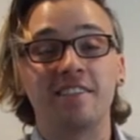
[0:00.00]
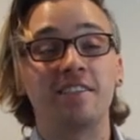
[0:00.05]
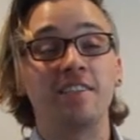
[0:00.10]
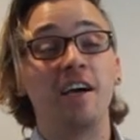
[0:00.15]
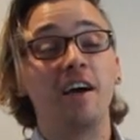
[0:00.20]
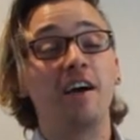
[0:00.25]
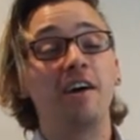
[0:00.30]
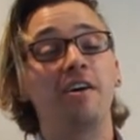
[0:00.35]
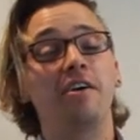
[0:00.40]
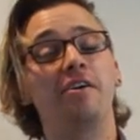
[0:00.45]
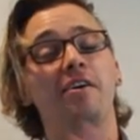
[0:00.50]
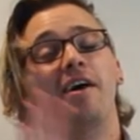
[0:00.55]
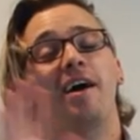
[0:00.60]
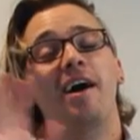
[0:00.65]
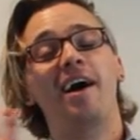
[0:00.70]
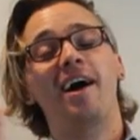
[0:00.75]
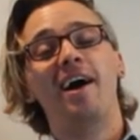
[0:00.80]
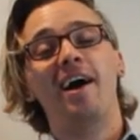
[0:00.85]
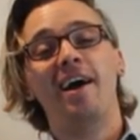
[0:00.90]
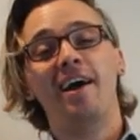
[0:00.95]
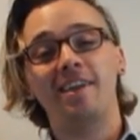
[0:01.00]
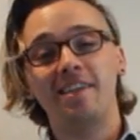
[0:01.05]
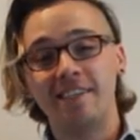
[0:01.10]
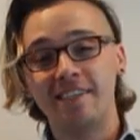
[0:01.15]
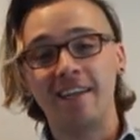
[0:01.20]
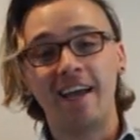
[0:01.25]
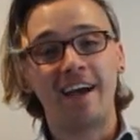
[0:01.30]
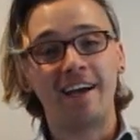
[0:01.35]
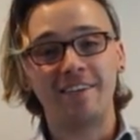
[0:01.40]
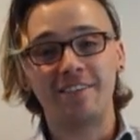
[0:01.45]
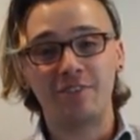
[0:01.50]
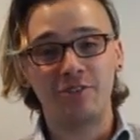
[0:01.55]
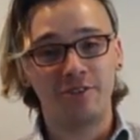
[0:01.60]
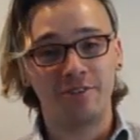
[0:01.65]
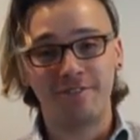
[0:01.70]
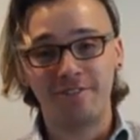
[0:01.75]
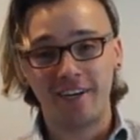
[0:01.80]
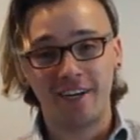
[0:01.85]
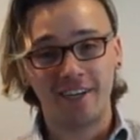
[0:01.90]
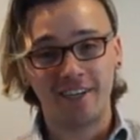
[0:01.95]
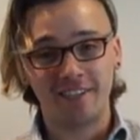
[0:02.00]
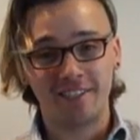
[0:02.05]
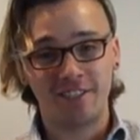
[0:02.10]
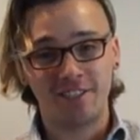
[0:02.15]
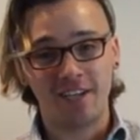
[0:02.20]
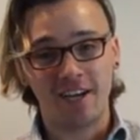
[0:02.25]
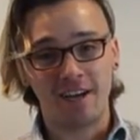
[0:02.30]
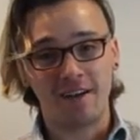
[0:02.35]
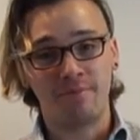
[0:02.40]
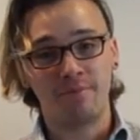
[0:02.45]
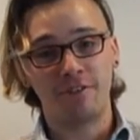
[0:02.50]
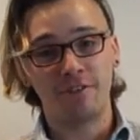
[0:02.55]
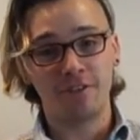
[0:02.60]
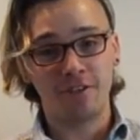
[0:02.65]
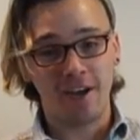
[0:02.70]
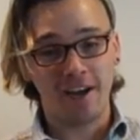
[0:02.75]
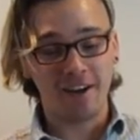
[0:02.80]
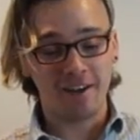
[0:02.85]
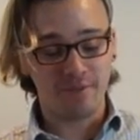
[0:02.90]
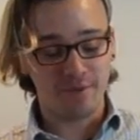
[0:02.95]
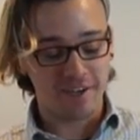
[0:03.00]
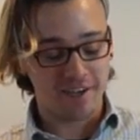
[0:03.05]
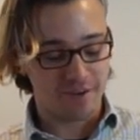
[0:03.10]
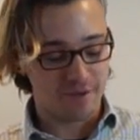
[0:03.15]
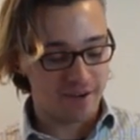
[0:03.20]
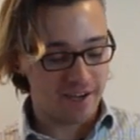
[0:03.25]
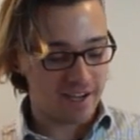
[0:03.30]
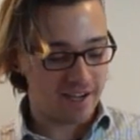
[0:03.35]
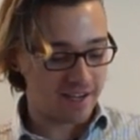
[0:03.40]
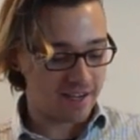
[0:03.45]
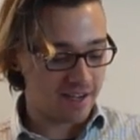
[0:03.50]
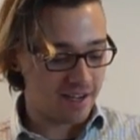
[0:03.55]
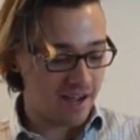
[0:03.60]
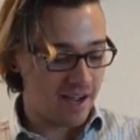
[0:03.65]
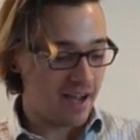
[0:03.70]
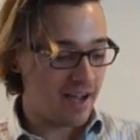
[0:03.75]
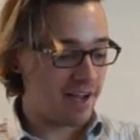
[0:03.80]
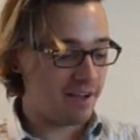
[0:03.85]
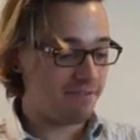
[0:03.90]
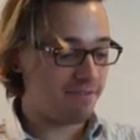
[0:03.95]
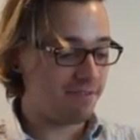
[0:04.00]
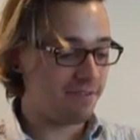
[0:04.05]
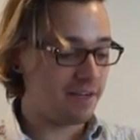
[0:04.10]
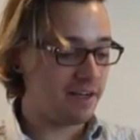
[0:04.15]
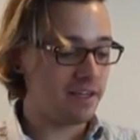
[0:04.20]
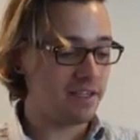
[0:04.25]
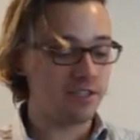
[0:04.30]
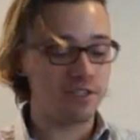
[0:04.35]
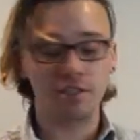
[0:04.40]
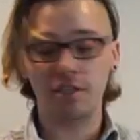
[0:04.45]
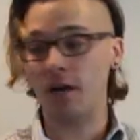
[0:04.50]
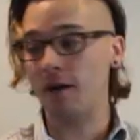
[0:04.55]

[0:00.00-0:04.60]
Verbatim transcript: so I did not do a very good job. Try to be quick. I finished